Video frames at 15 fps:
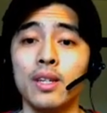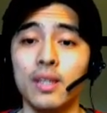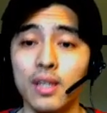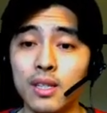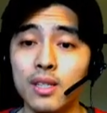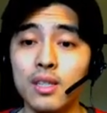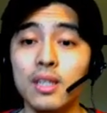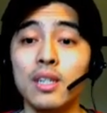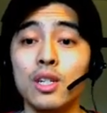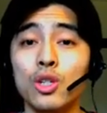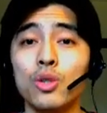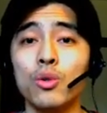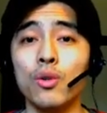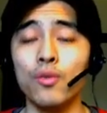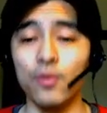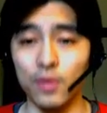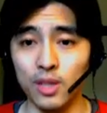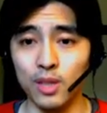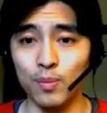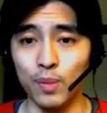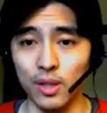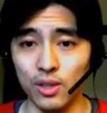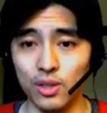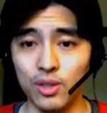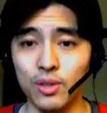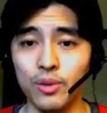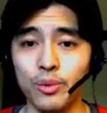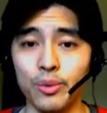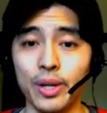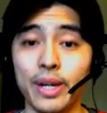This is an issue of free speech,
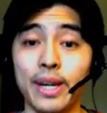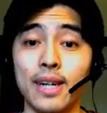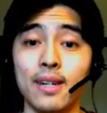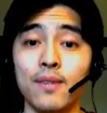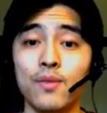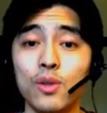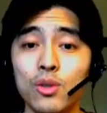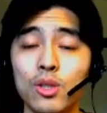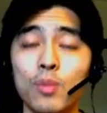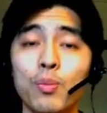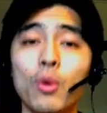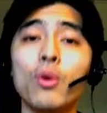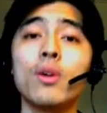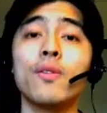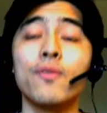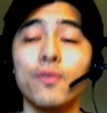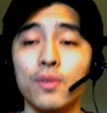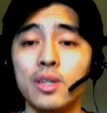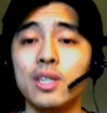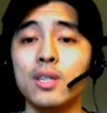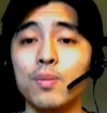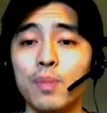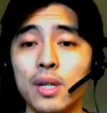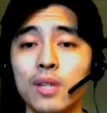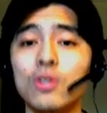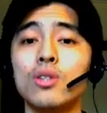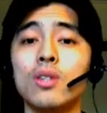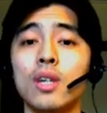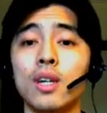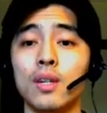right? And if you support free
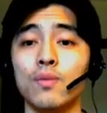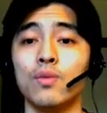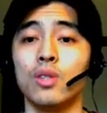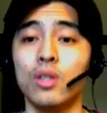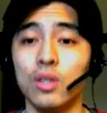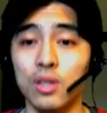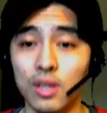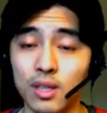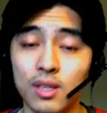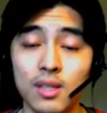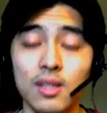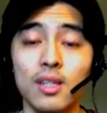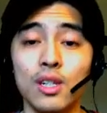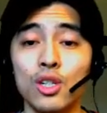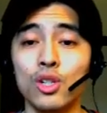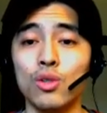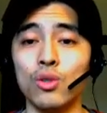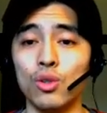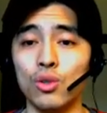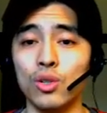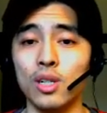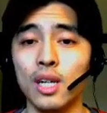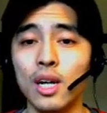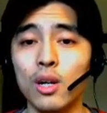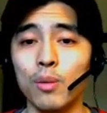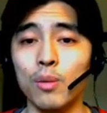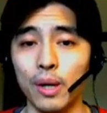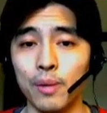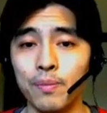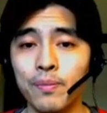speech, then this is an issue you should care
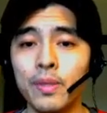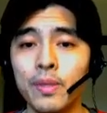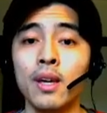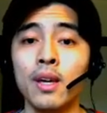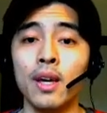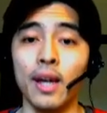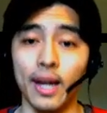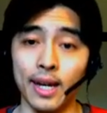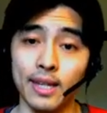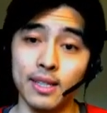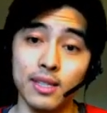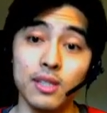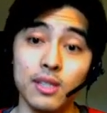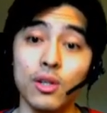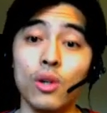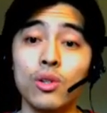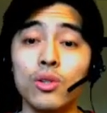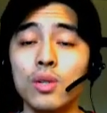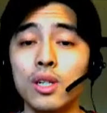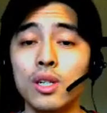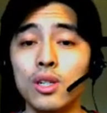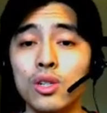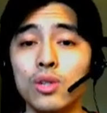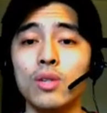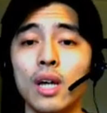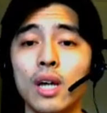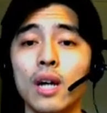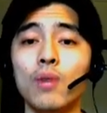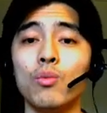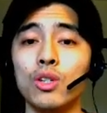about. And this is also an issue
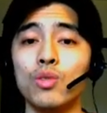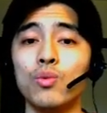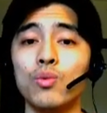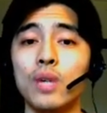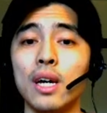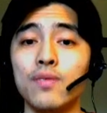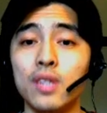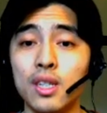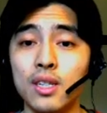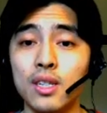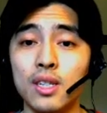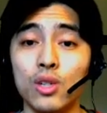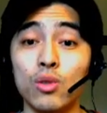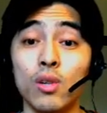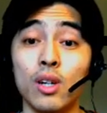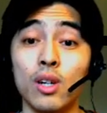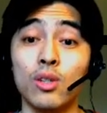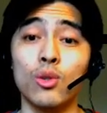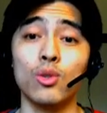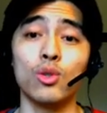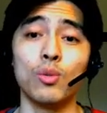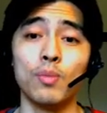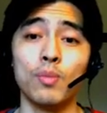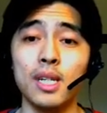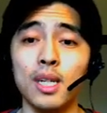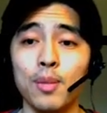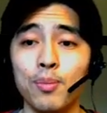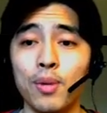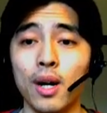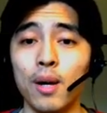that once we have decentralized social
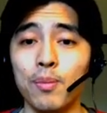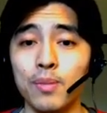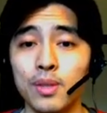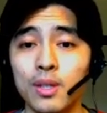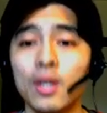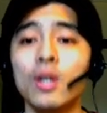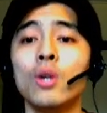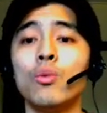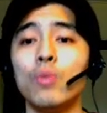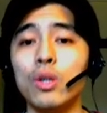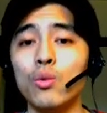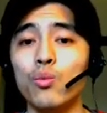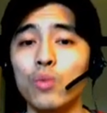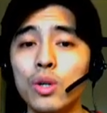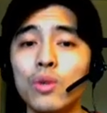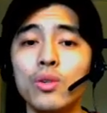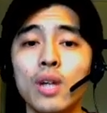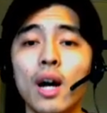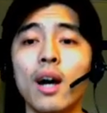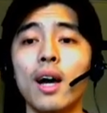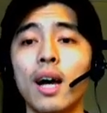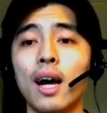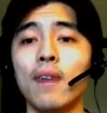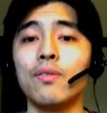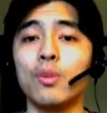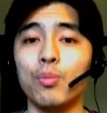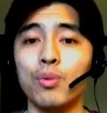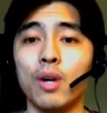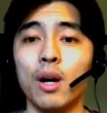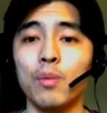media problems, we will not have
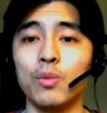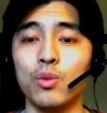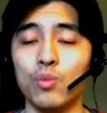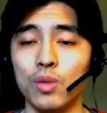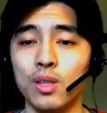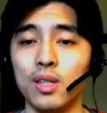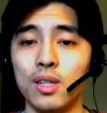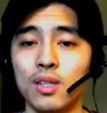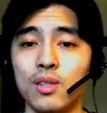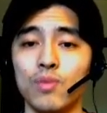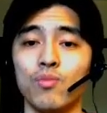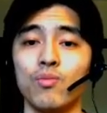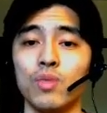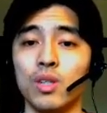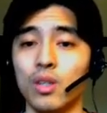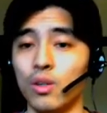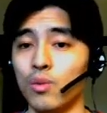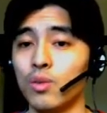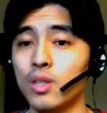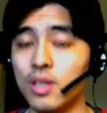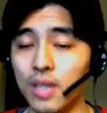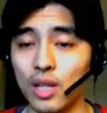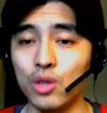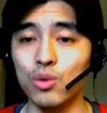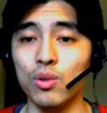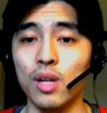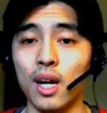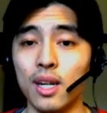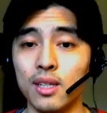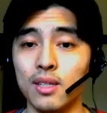the problems with these, you know,
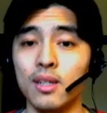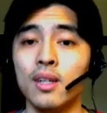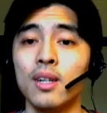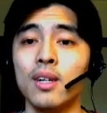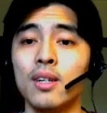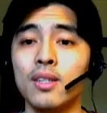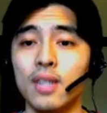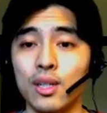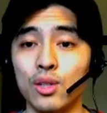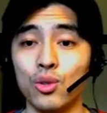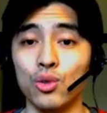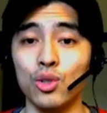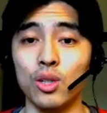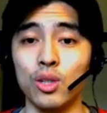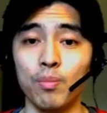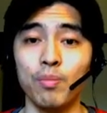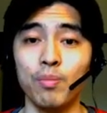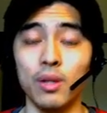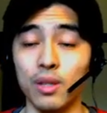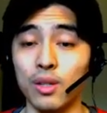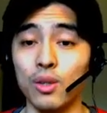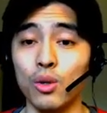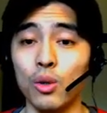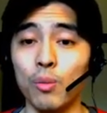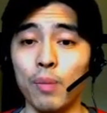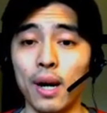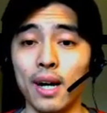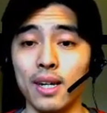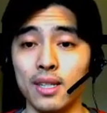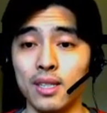centralized censorship political
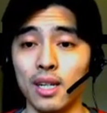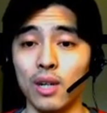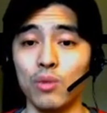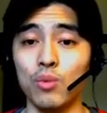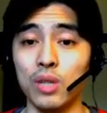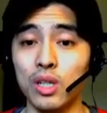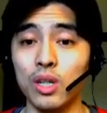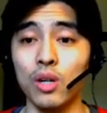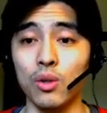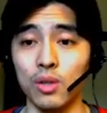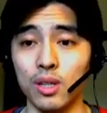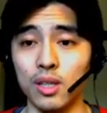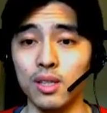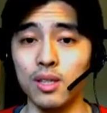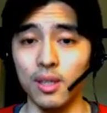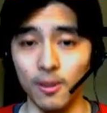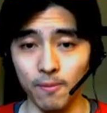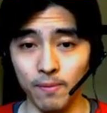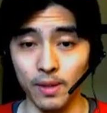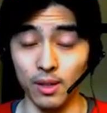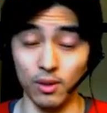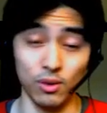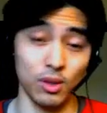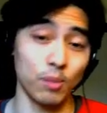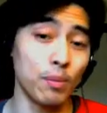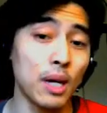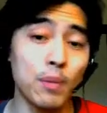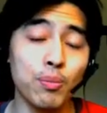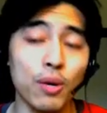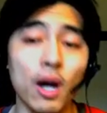bias that we currently see. You know, the
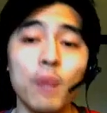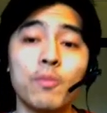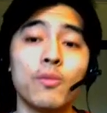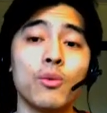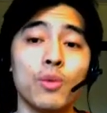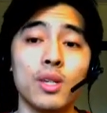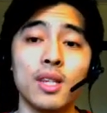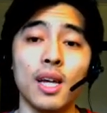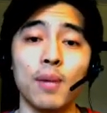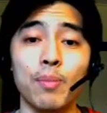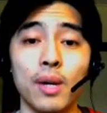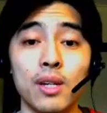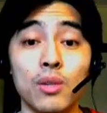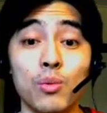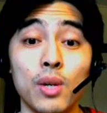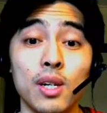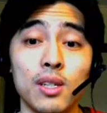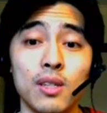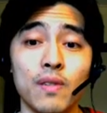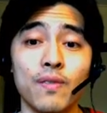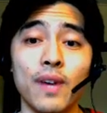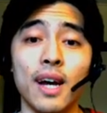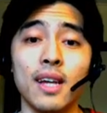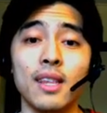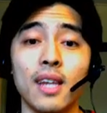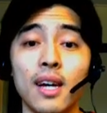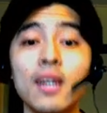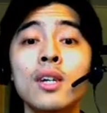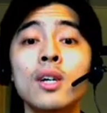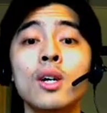main problem with that, by the way, is the fact
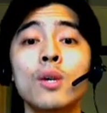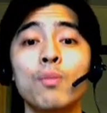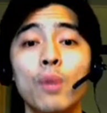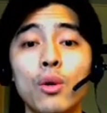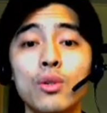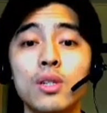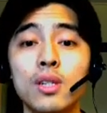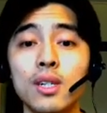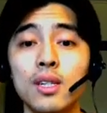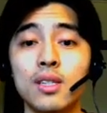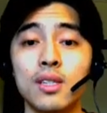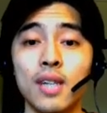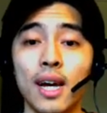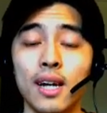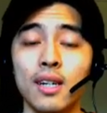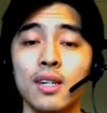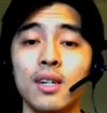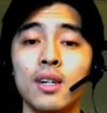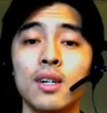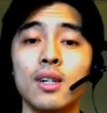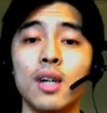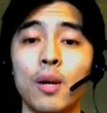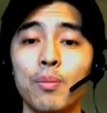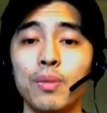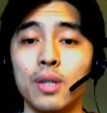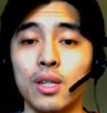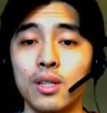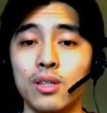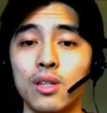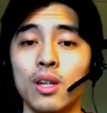that most these tech
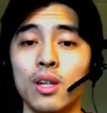companies